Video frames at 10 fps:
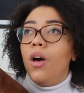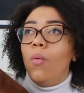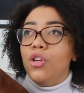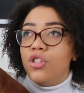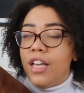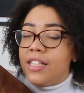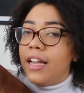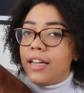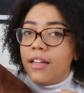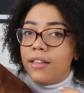which is
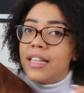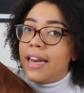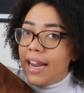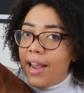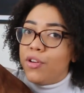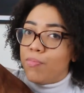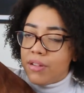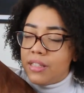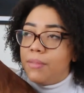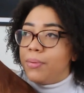like sending him to
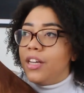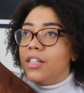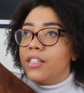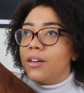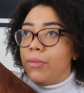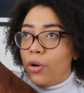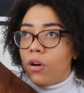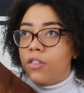prison because we